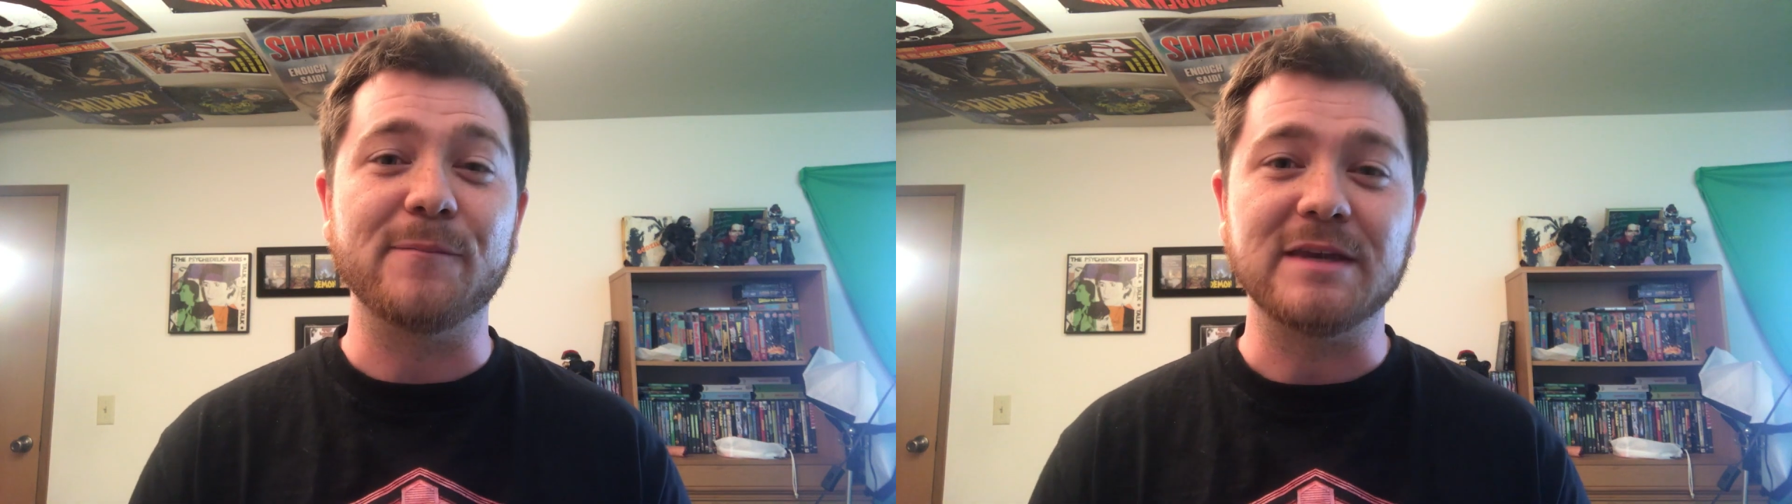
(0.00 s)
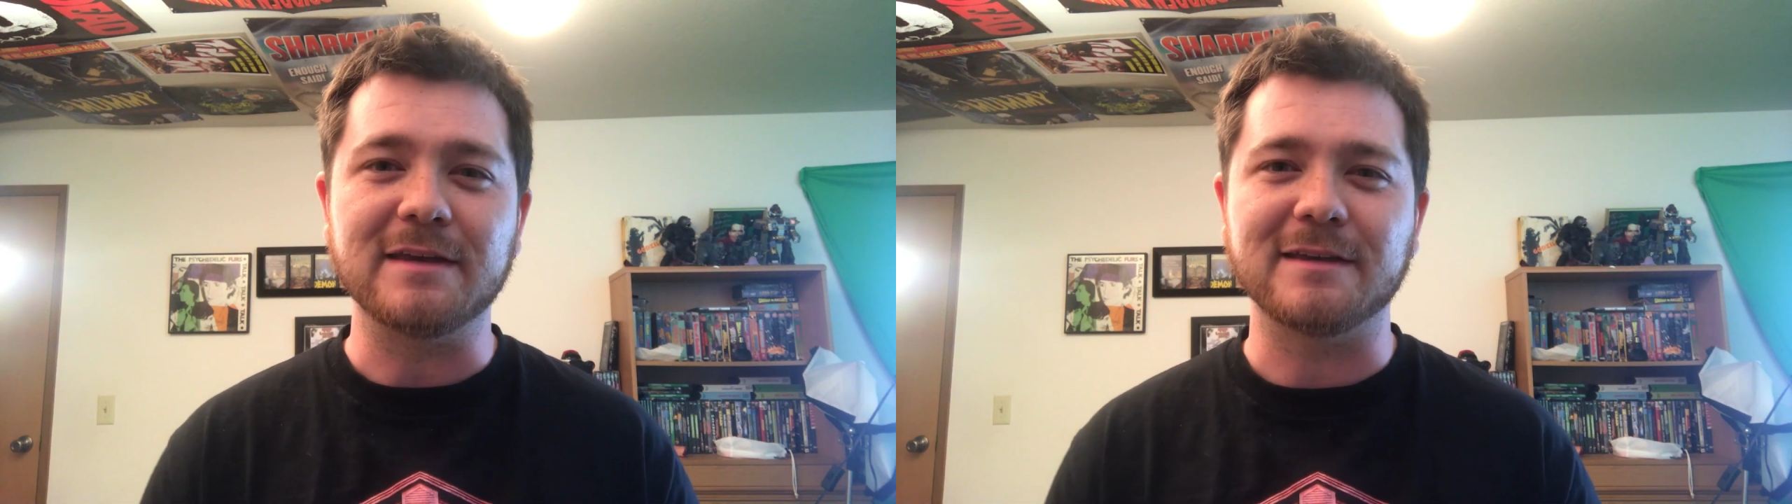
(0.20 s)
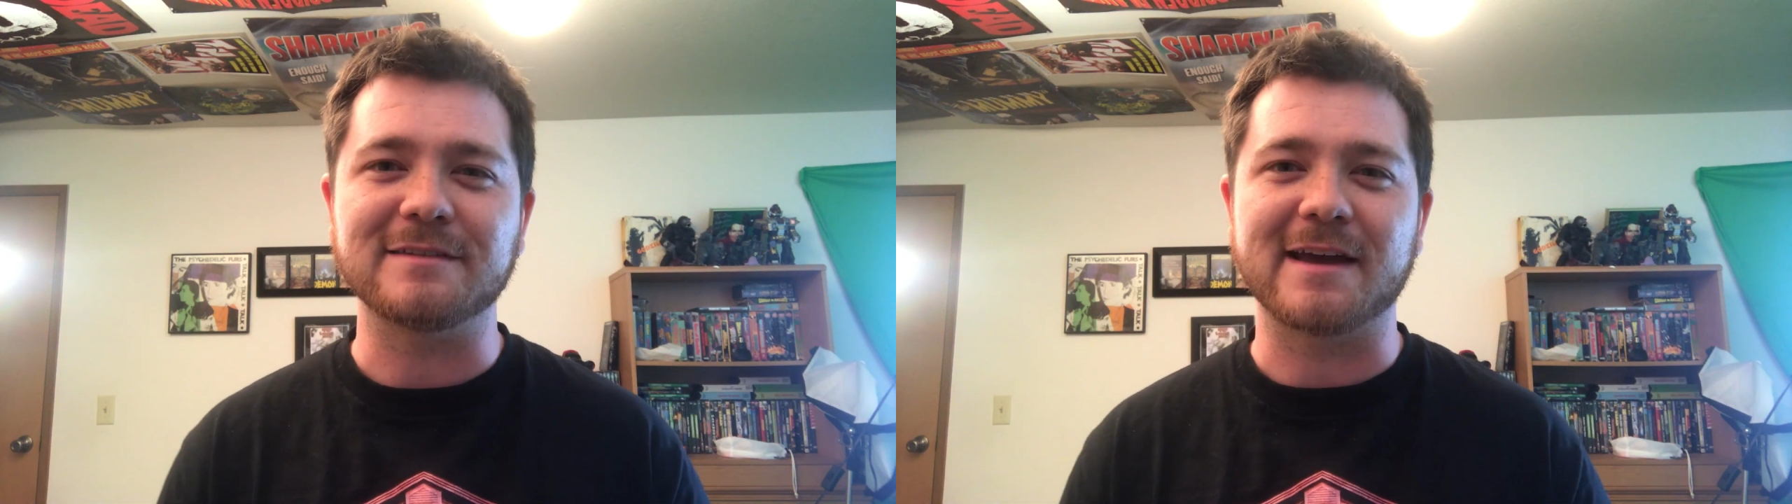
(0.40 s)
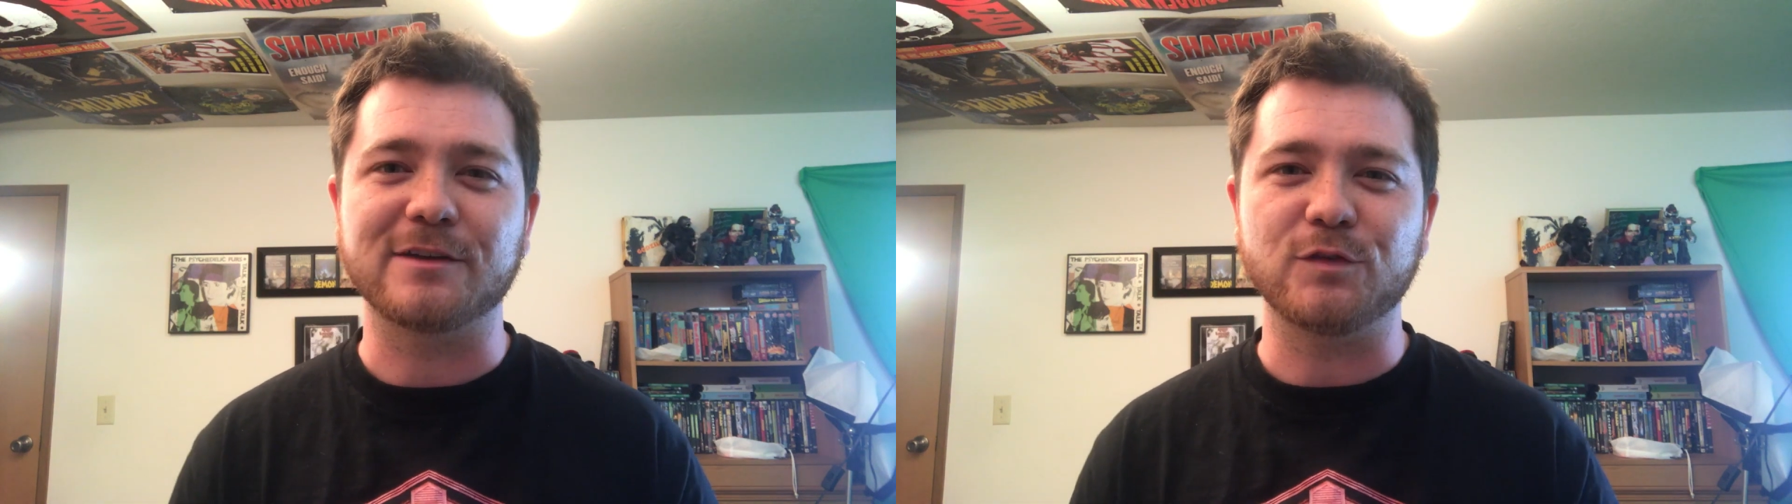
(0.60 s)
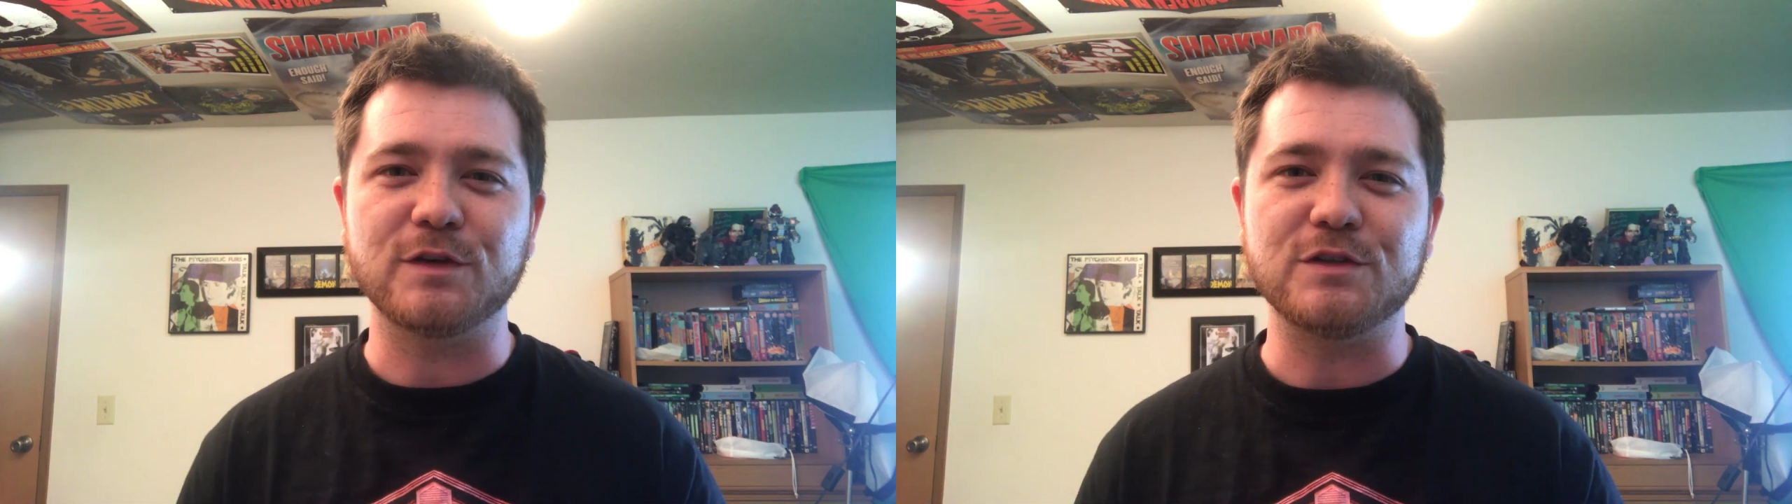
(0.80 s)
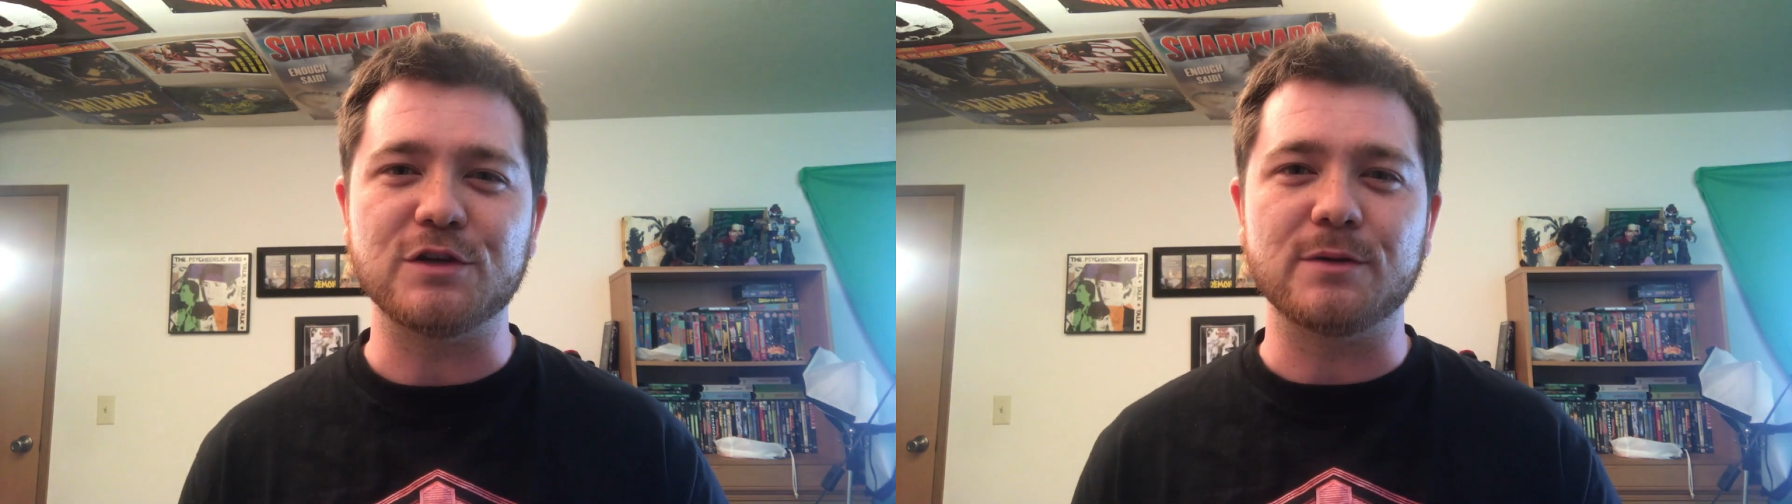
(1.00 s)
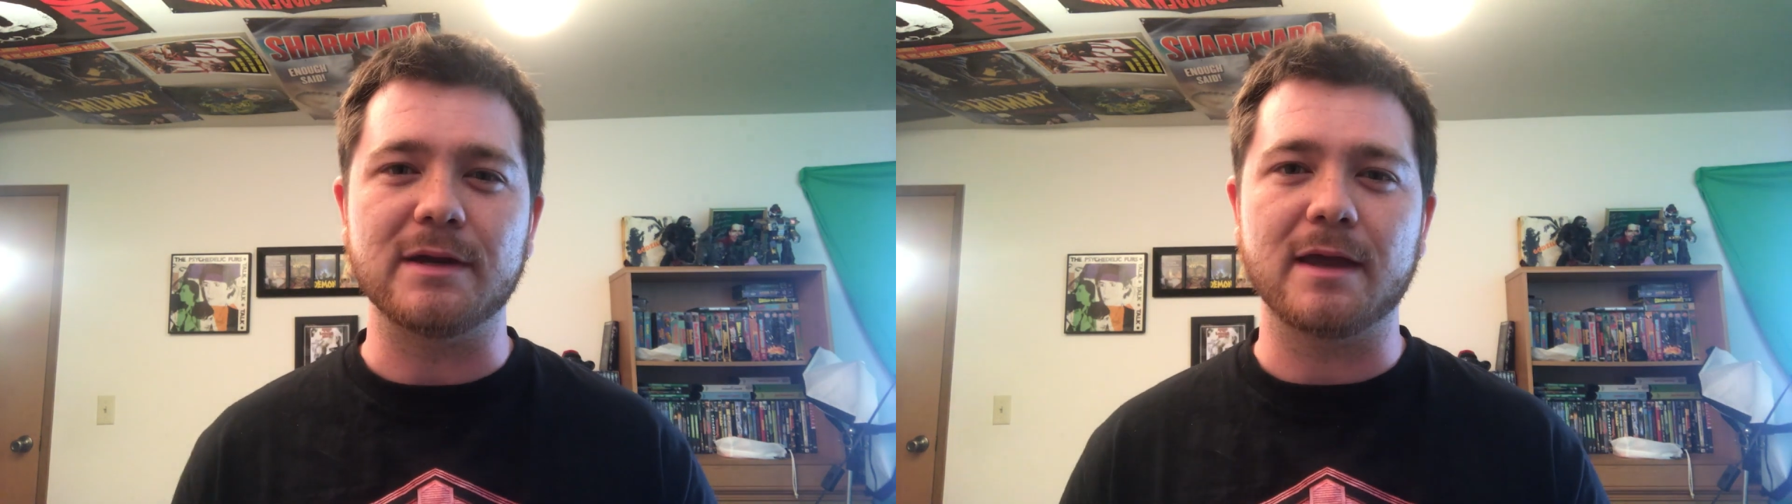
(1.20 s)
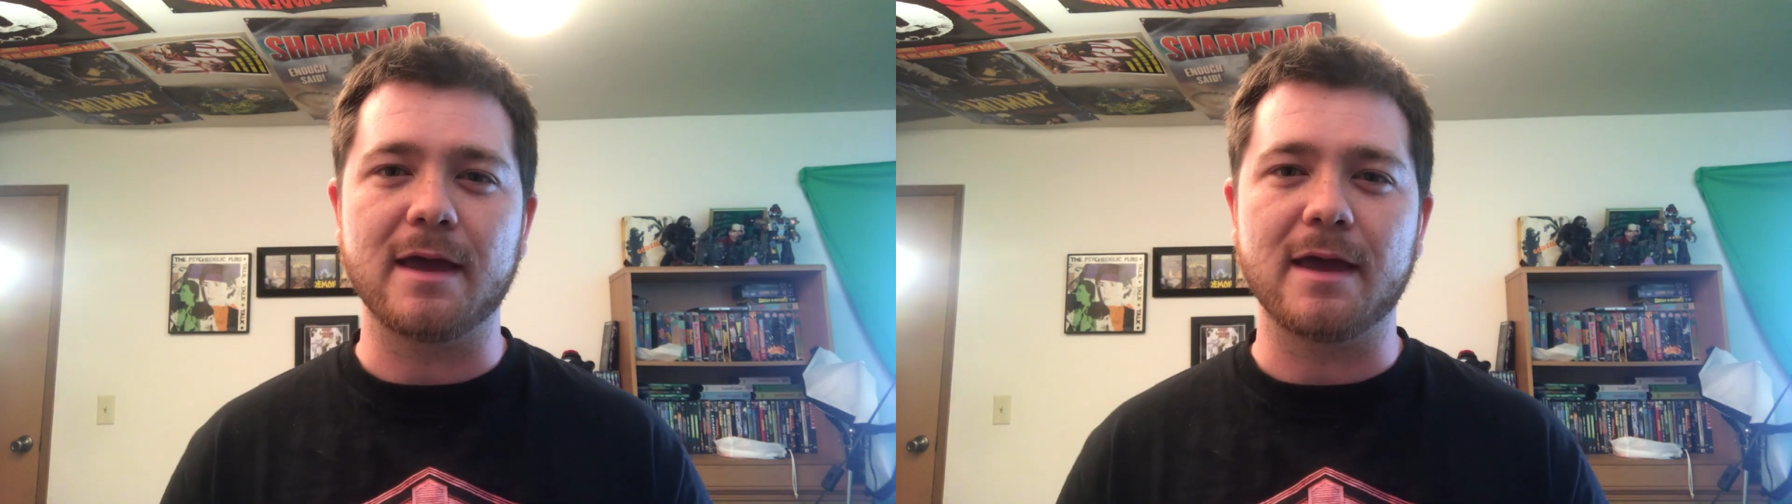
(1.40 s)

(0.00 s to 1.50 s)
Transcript: He's actually doing